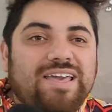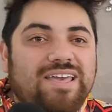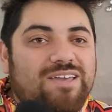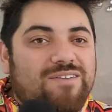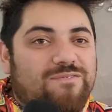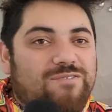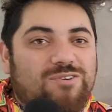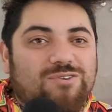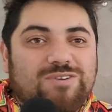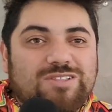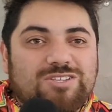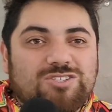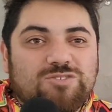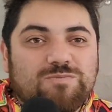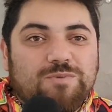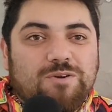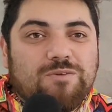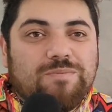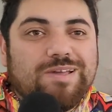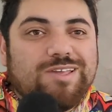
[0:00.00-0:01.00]
if you want to
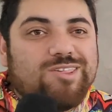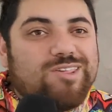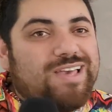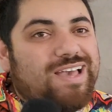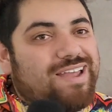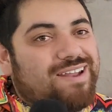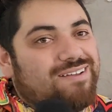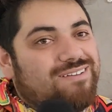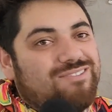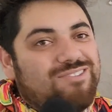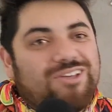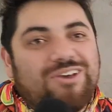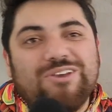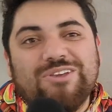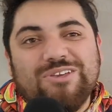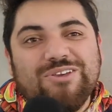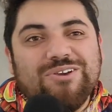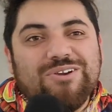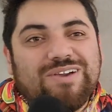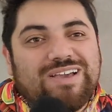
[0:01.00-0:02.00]
support my channel now
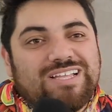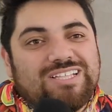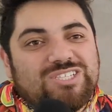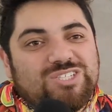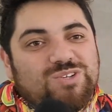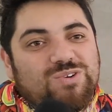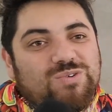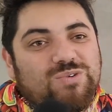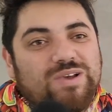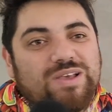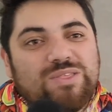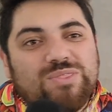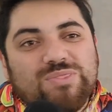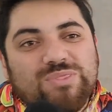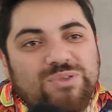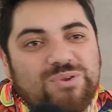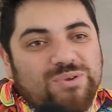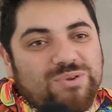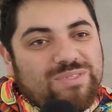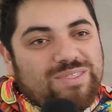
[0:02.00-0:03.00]
you can do it
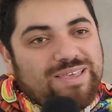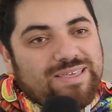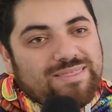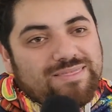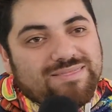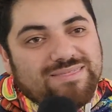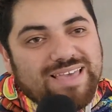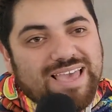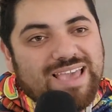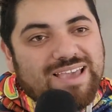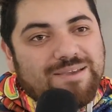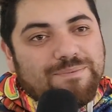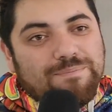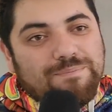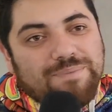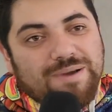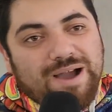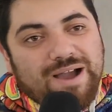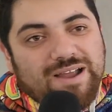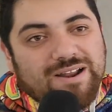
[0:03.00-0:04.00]
through the
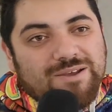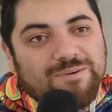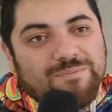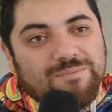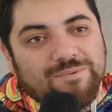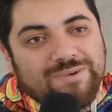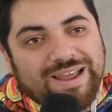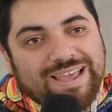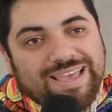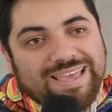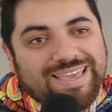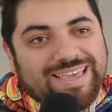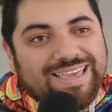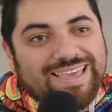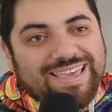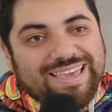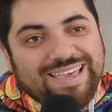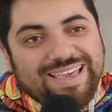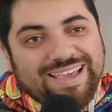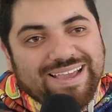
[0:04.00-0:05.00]
thank bottom right
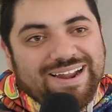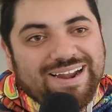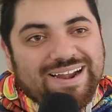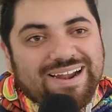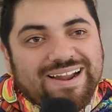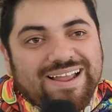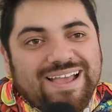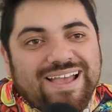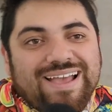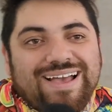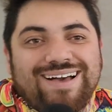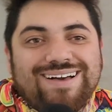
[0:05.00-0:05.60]
here